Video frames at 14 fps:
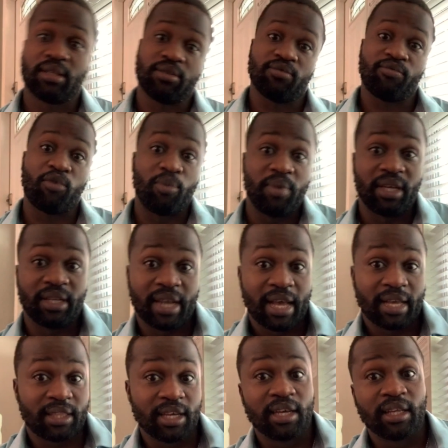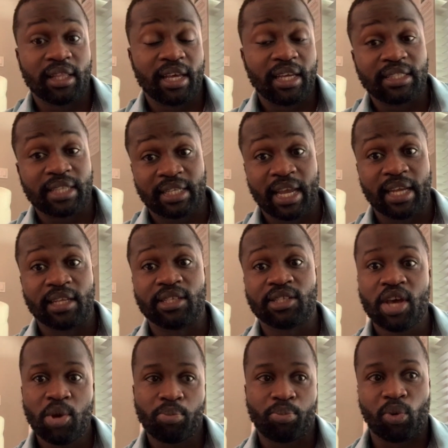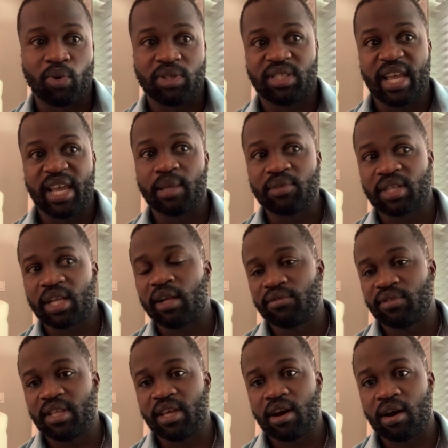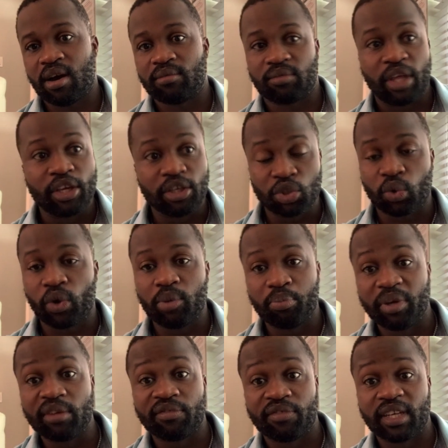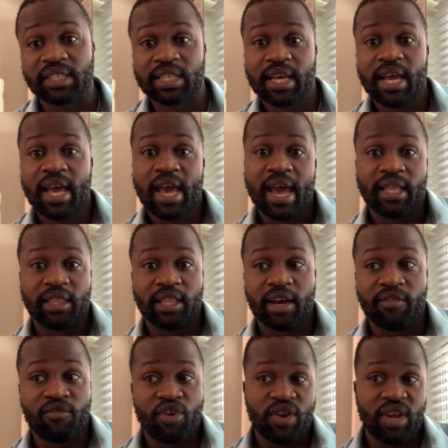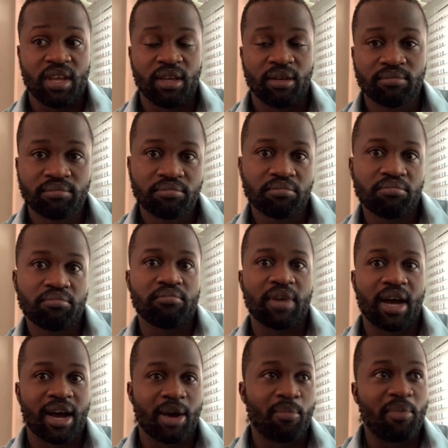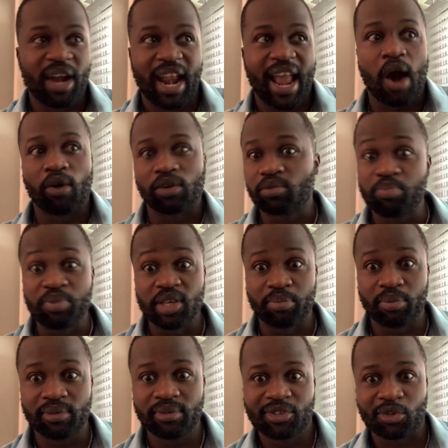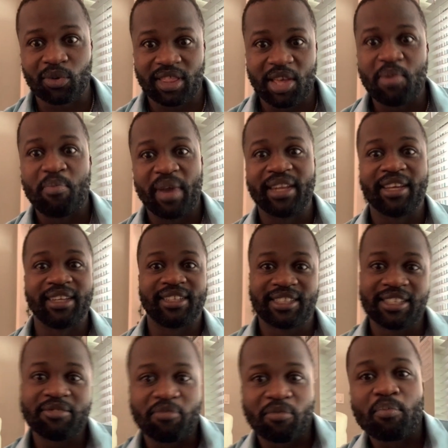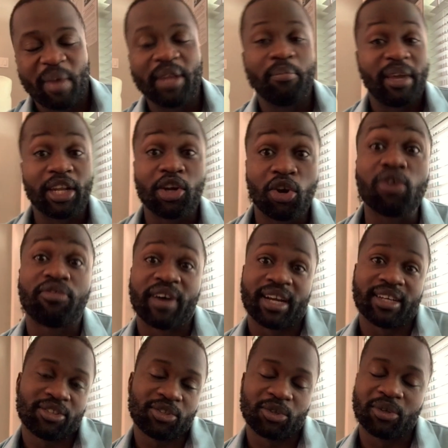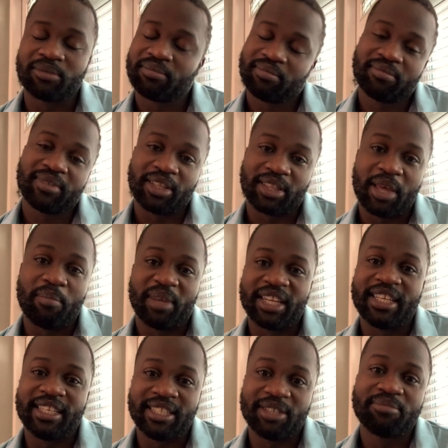for me, like the entertainers, because they themselves they enjoy being fit, and they are very loud people, so they made it look fun. So they made it easy.